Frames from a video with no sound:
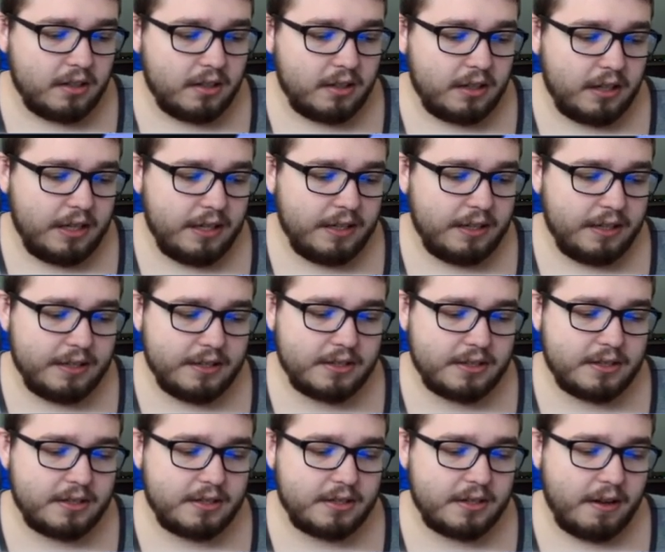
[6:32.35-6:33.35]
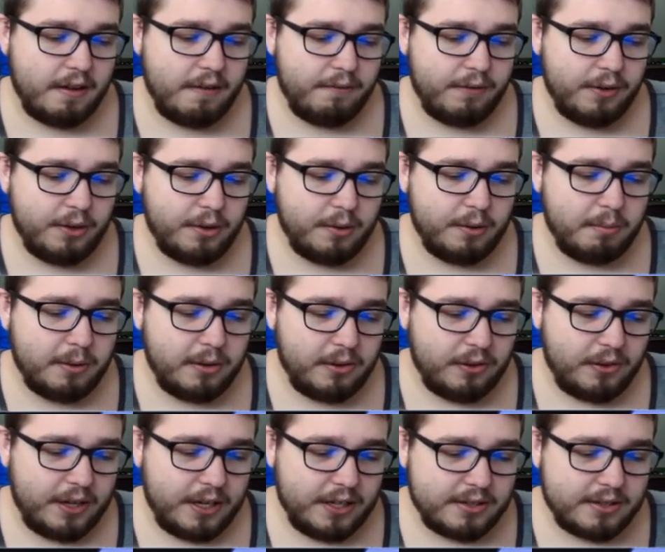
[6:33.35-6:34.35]
It is
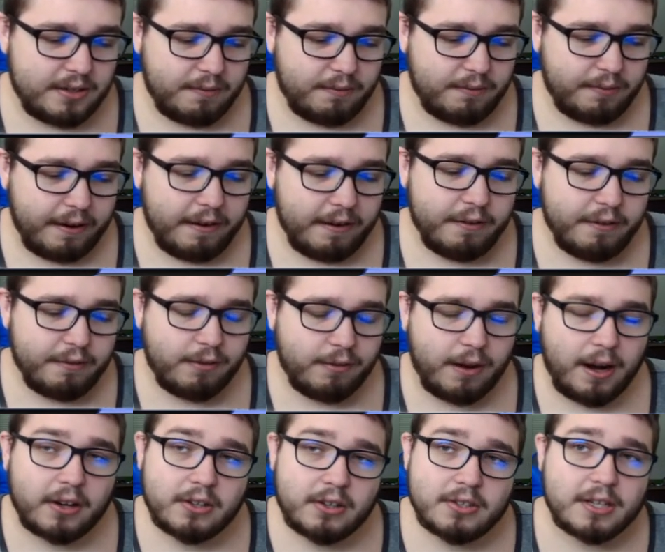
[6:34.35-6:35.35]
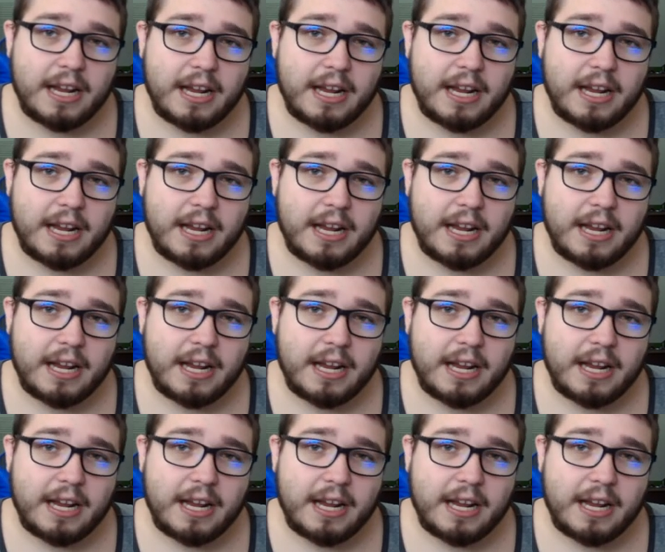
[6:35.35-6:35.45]
available as a Firefox